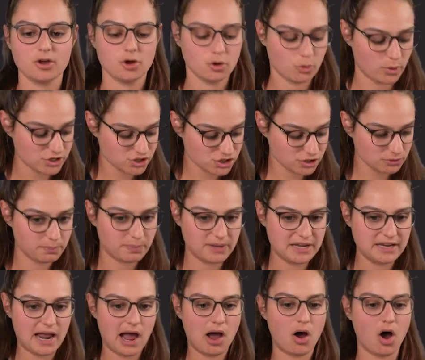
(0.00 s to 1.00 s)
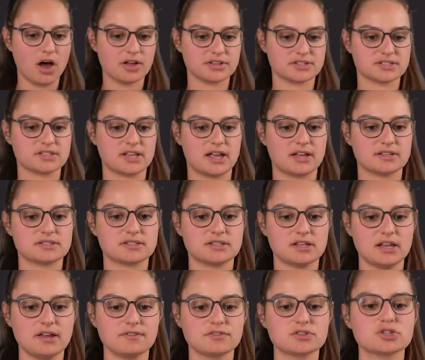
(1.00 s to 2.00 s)
Question B now asks us,
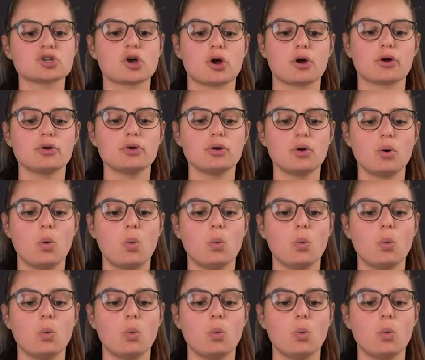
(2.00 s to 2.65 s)
if so,